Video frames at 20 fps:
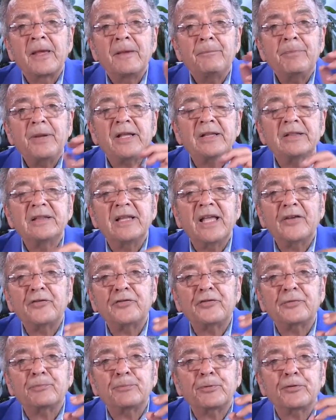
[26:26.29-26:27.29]
pay
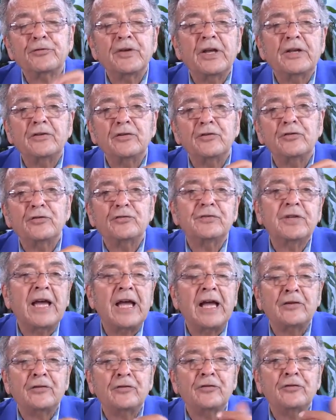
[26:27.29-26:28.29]
less percentage of
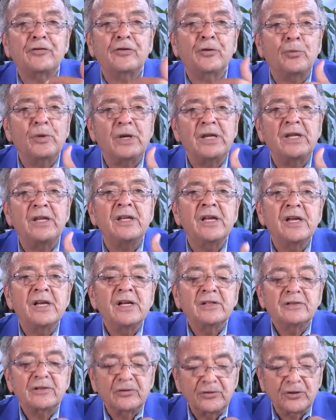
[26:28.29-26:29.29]
taxes than we,
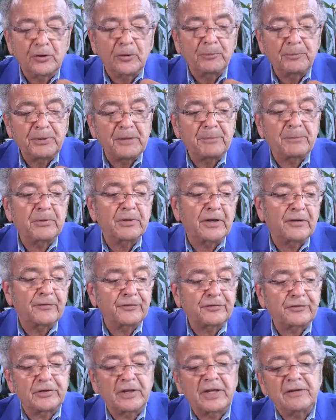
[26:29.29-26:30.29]
the little people of
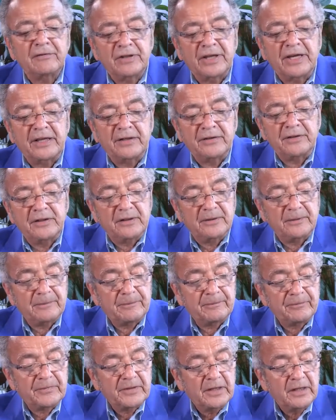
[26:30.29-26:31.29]
Slavelandia.
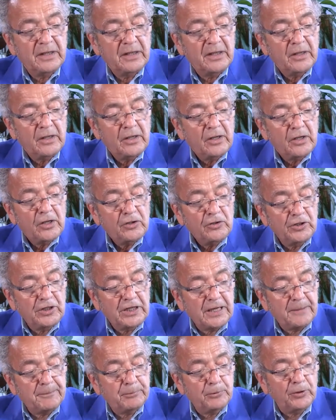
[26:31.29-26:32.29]
You
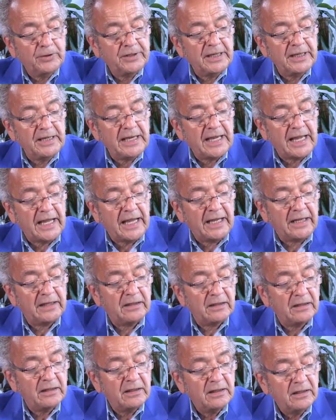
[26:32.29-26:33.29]
keep looking
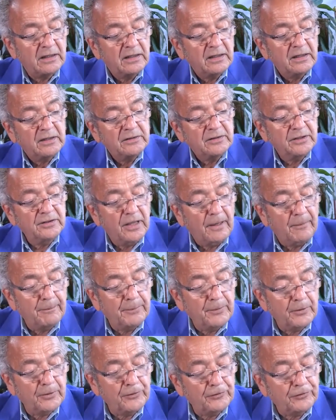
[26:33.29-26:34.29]
at the
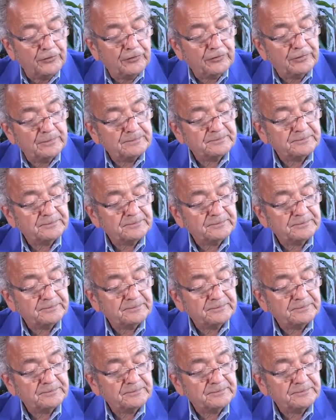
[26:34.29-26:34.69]
numbers